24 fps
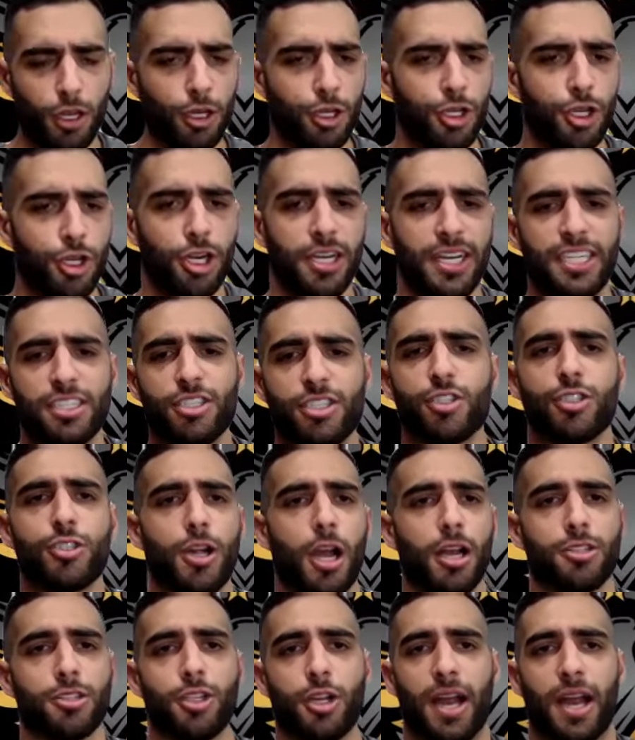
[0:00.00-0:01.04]
you're an
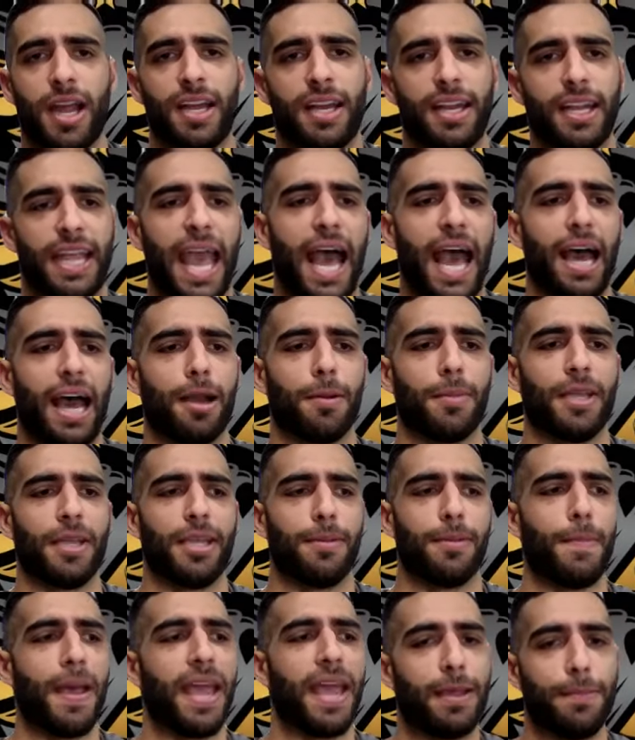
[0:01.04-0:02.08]
instructor at an academy,
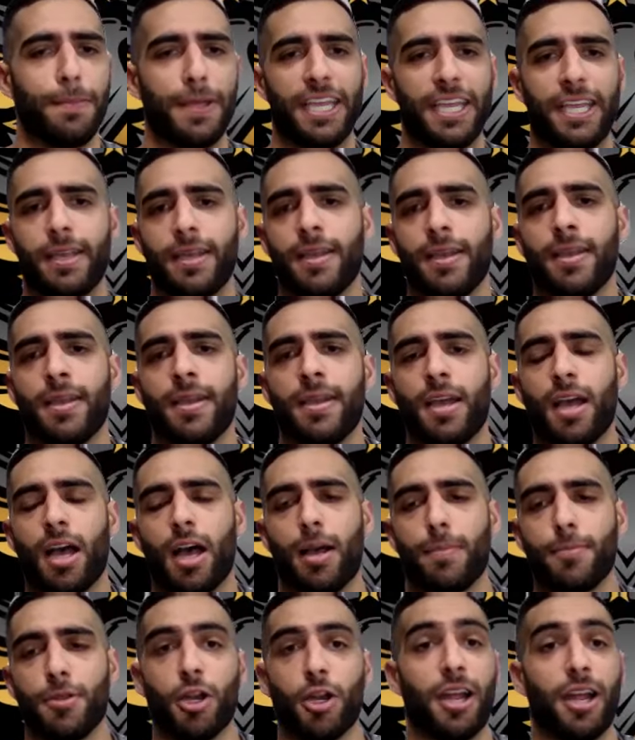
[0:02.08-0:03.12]
maybe
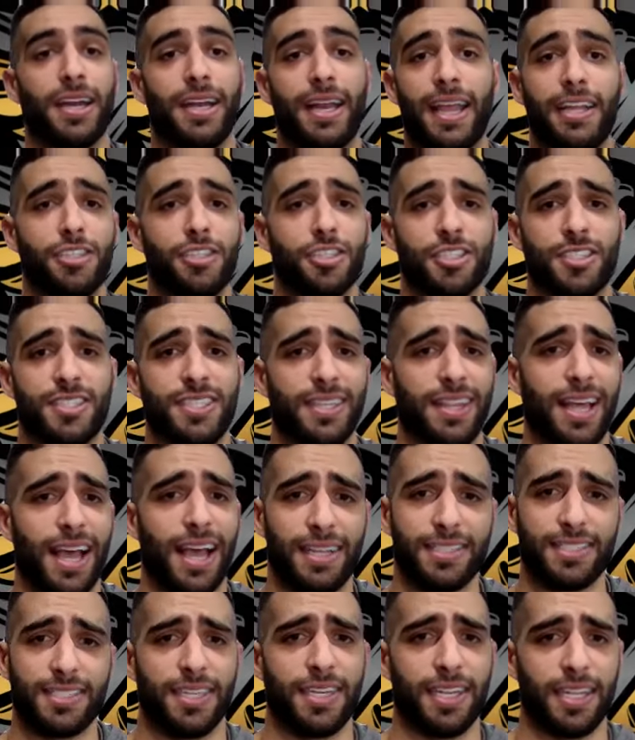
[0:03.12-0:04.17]
um, you're an agency that
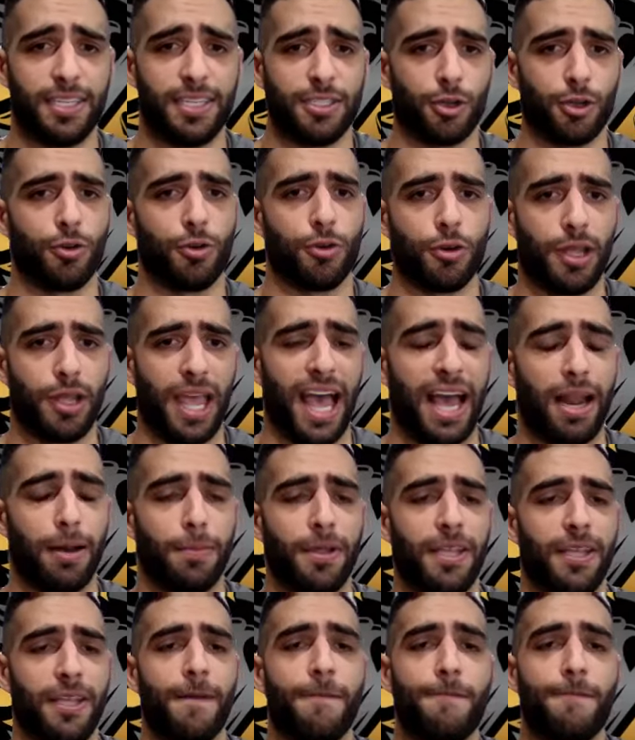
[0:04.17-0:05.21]
has an internal
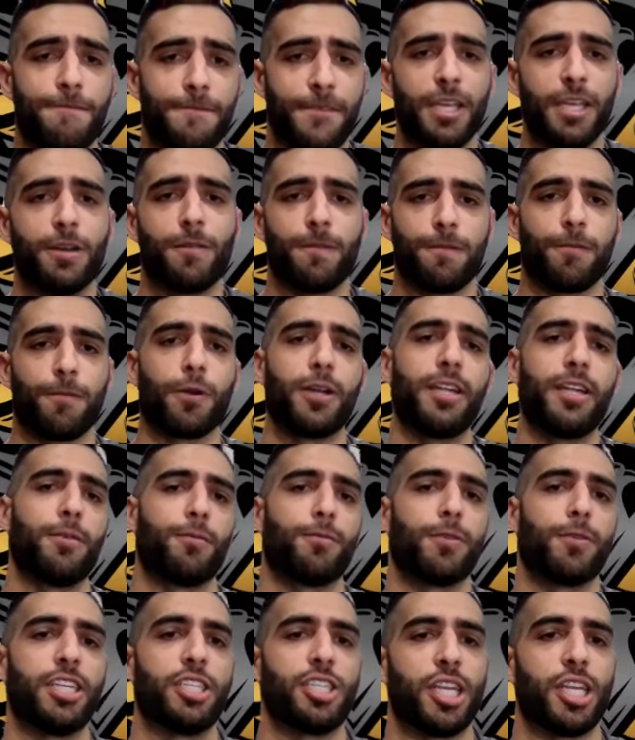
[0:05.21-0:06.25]
academy, feel free to
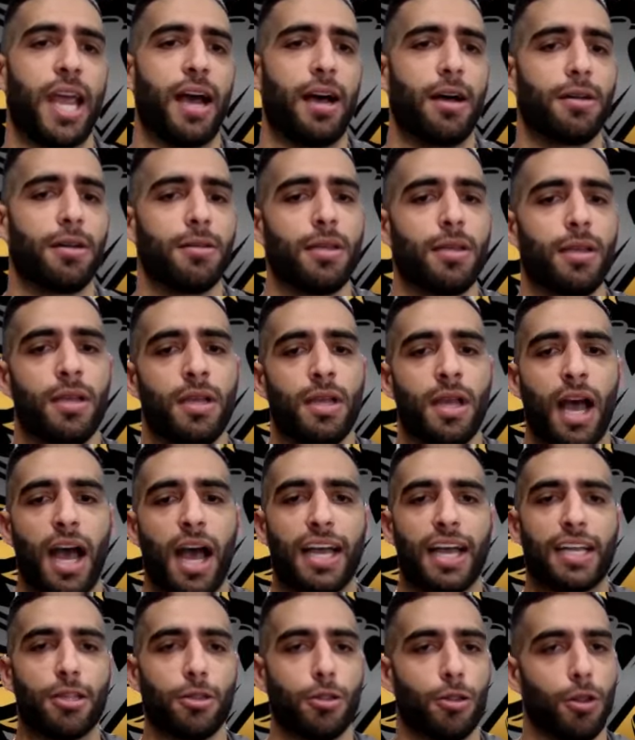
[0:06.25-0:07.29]
reach out.
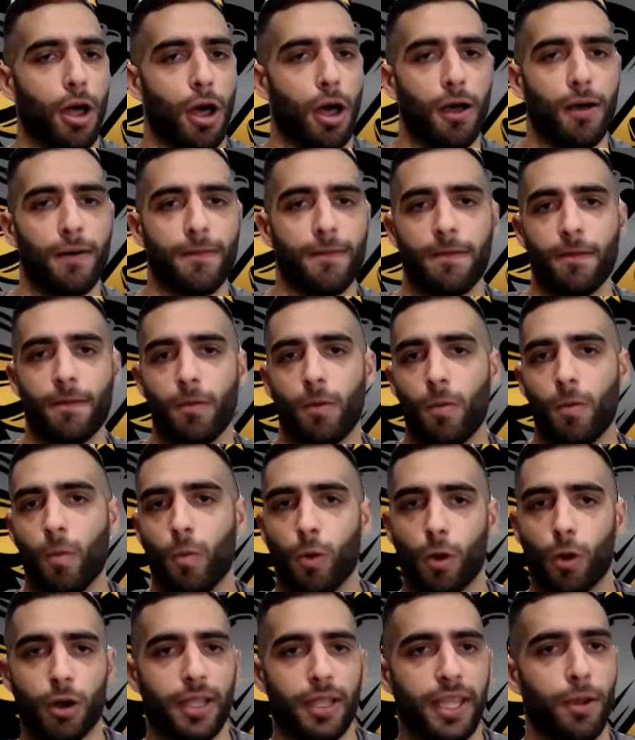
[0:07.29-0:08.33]
I love
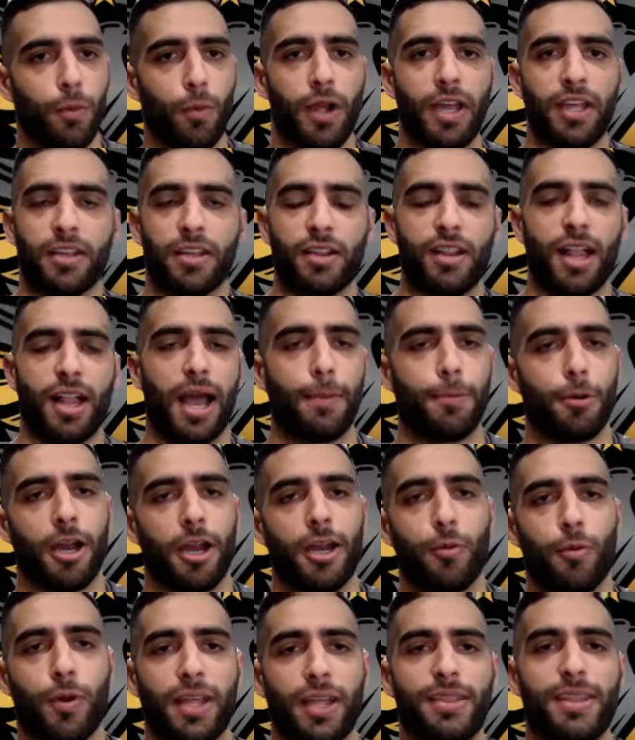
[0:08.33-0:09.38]
working with,
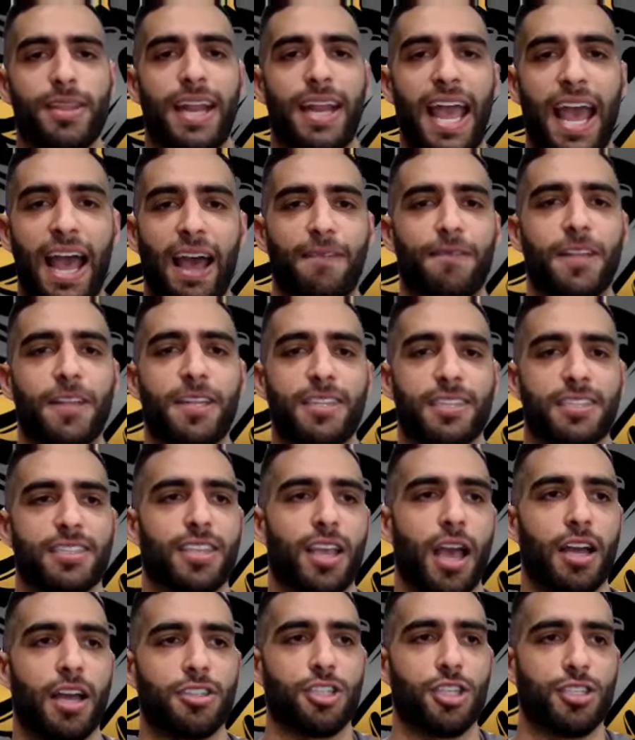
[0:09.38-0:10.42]
collaborating with, and having
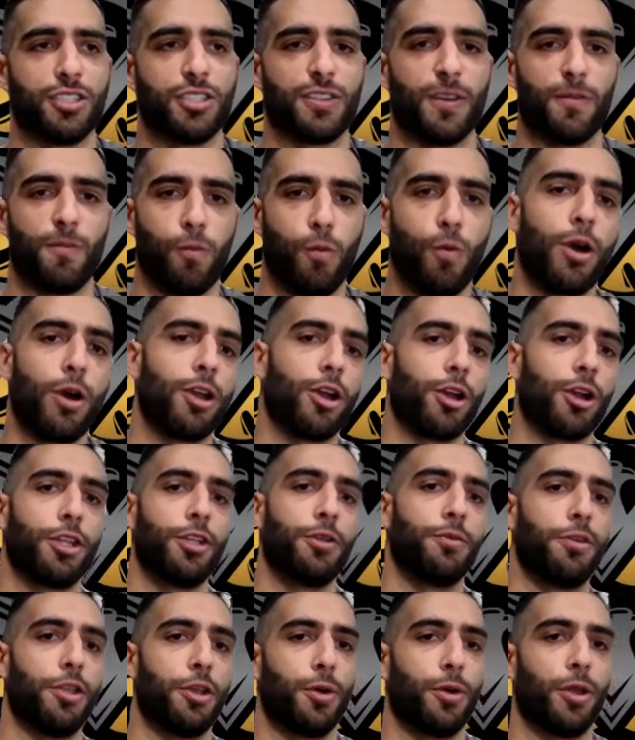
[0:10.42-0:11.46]
discussions of what are
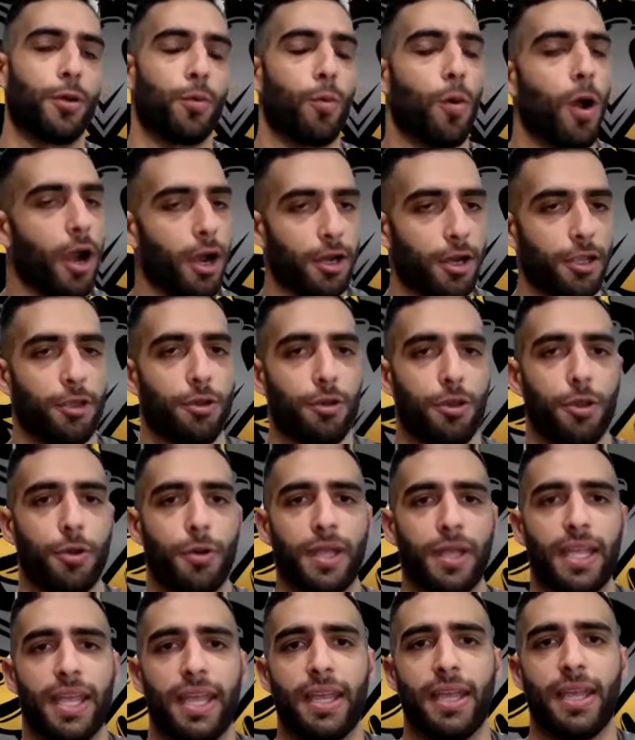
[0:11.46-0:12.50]
you doing, why are you
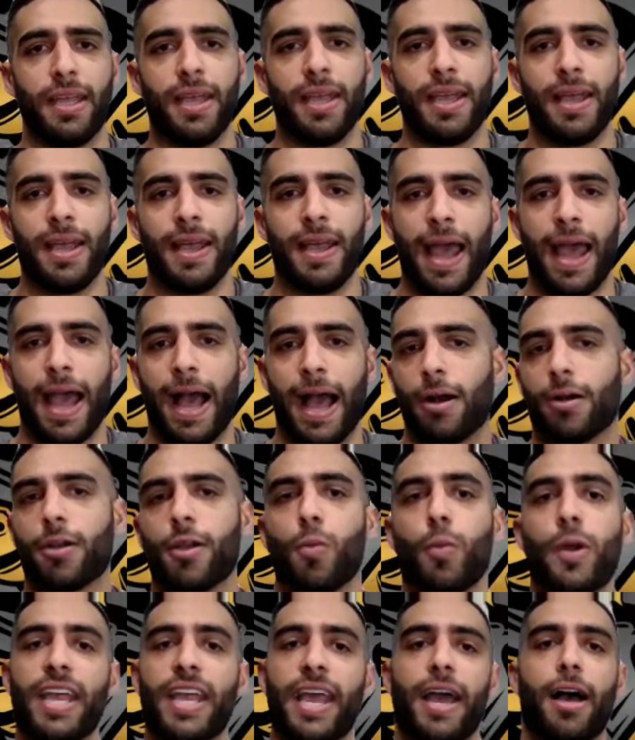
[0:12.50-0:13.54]
doing it, how
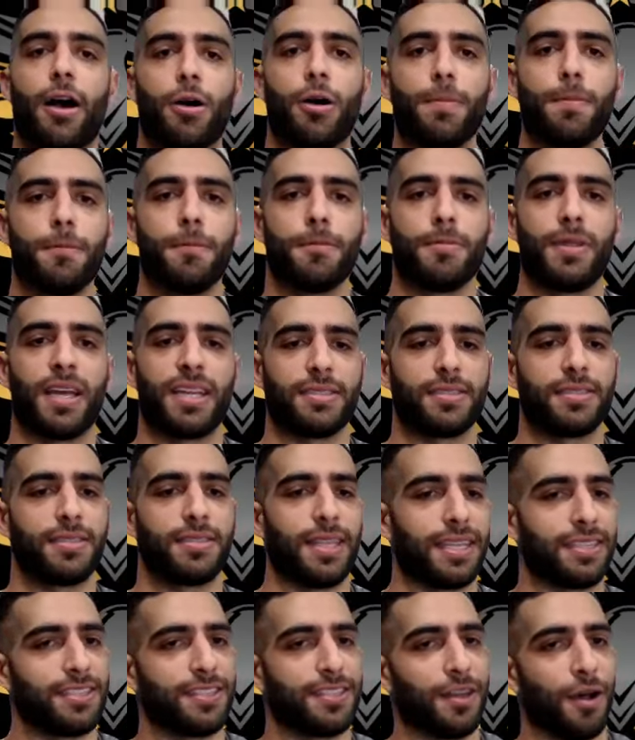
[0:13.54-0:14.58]
can we help? That's
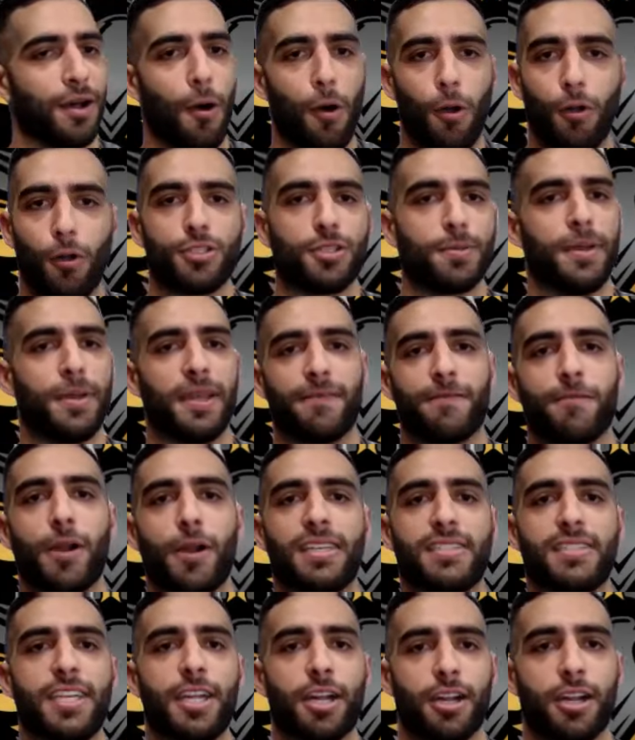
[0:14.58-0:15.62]
that's the ultimate
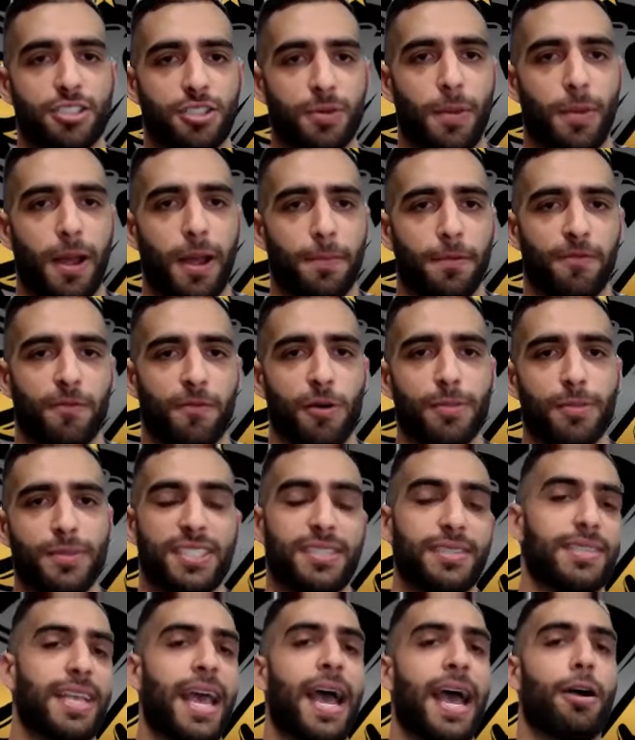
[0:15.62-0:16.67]
phrase here at Jabai
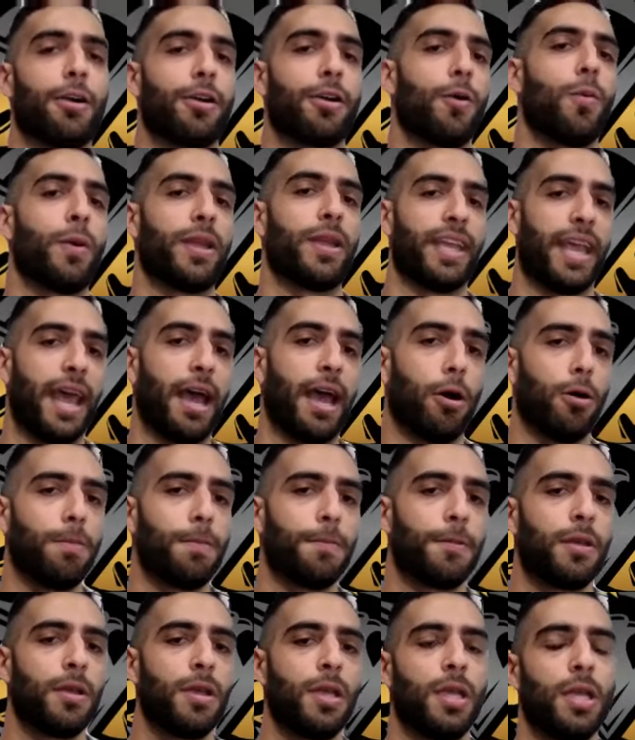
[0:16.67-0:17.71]
Performance is how can we help?